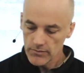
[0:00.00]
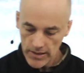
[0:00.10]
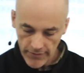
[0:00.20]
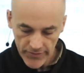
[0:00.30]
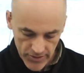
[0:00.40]

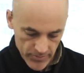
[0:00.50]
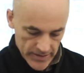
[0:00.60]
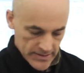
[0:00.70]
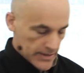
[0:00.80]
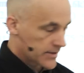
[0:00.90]
everything will
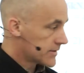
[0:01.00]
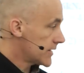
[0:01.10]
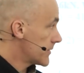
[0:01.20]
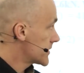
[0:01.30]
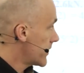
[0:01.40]
be exactly the
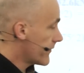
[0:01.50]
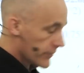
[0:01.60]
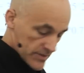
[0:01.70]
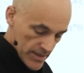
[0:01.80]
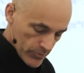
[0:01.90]
same. So,
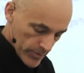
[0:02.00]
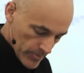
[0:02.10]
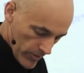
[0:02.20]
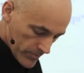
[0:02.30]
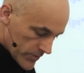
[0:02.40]
for example, we
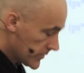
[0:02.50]
might